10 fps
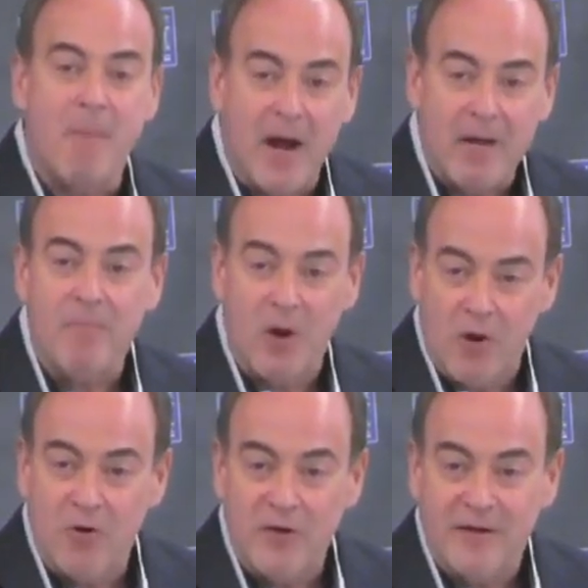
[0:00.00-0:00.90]
My
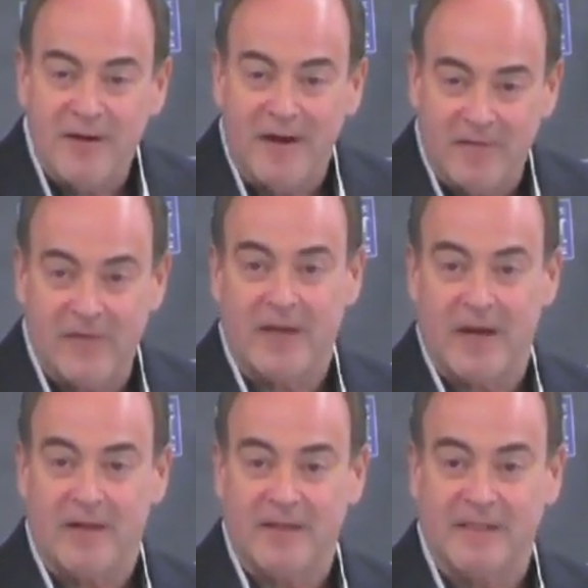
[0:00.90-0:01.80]
mode of
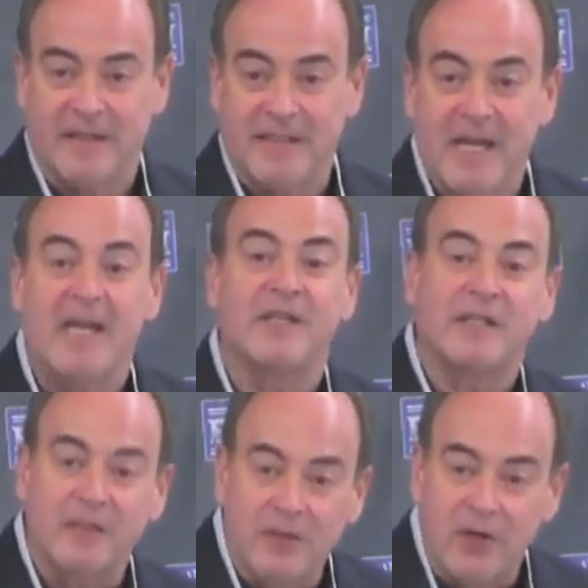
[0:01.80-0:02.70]
analysis is
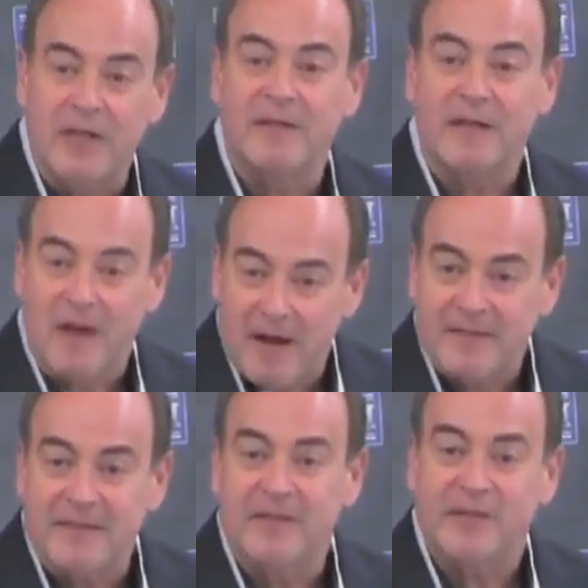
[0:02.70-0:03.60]
to look at the
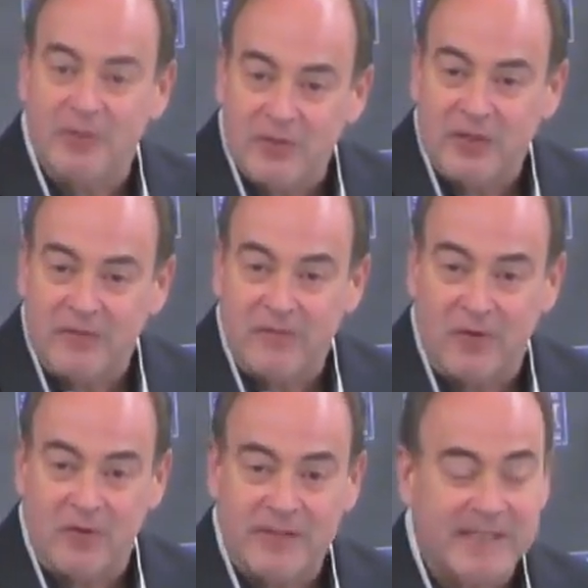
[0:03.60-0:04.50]
Constitution
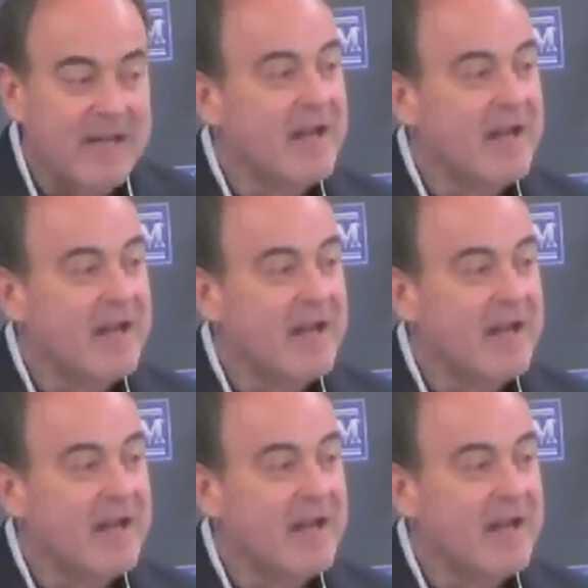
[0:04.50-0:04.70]
first.